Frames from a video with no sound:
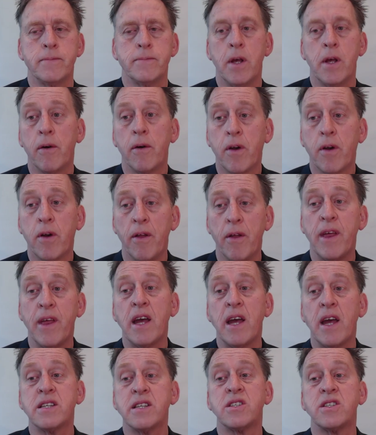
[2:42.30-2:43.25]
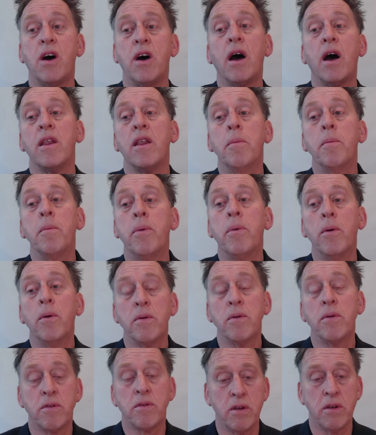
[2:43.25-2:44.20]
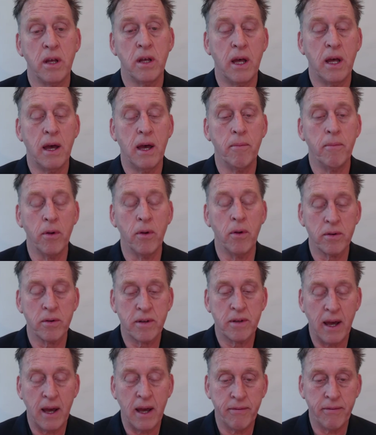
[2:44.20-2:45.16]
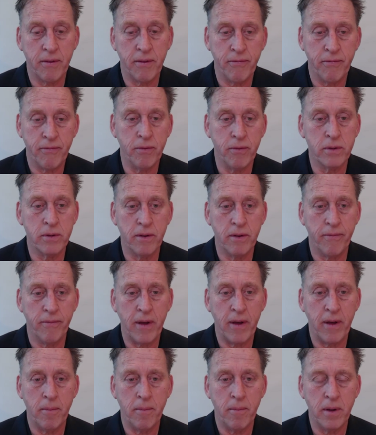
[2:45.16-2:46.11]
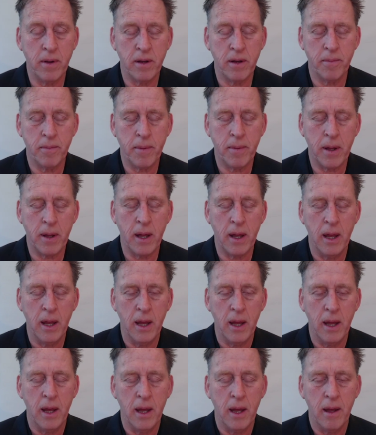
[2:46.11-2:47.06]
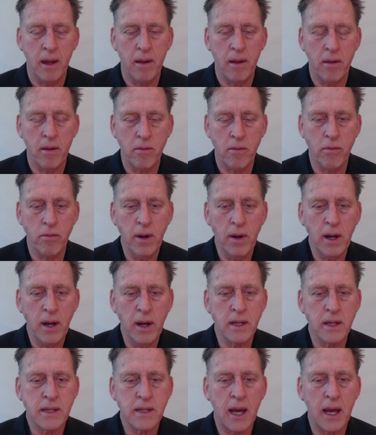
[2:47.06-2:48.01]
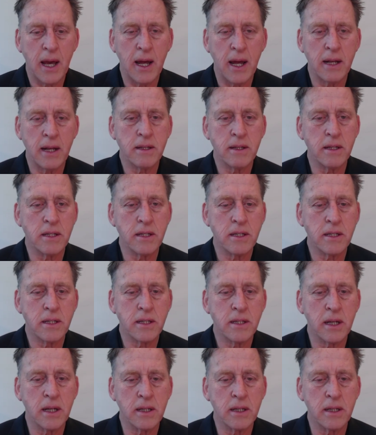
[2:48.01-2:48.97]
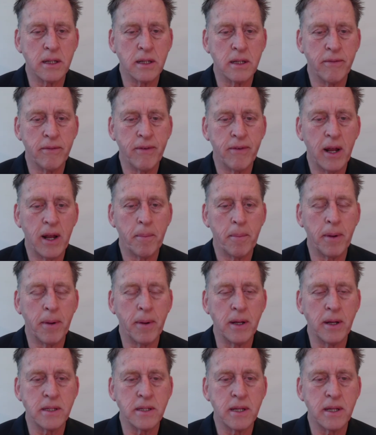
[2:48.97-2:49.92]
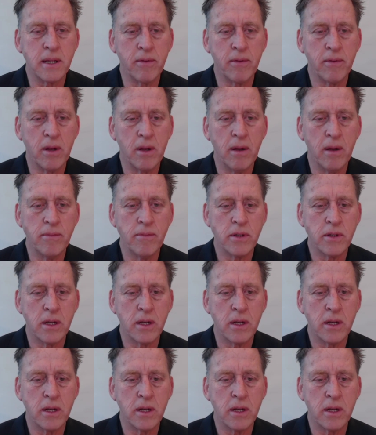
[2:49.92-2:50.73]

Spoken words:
I've got that side of the board looked after for development, but it really is hard to stick to developing sometimes.